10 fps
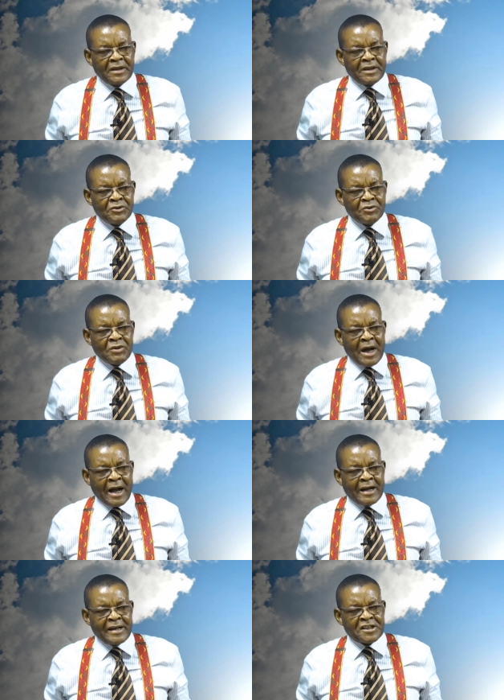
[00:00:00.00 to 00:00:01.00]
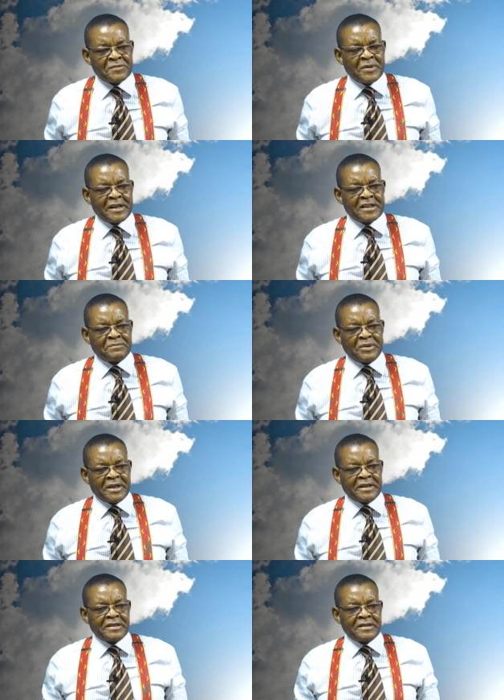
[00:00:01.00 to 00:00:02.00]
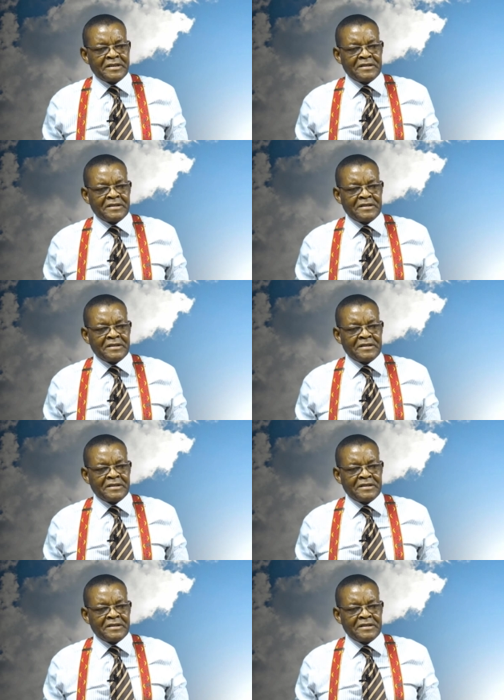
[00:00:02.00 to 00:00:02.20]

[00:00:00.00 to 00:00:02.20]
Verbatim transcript: You are a spirit being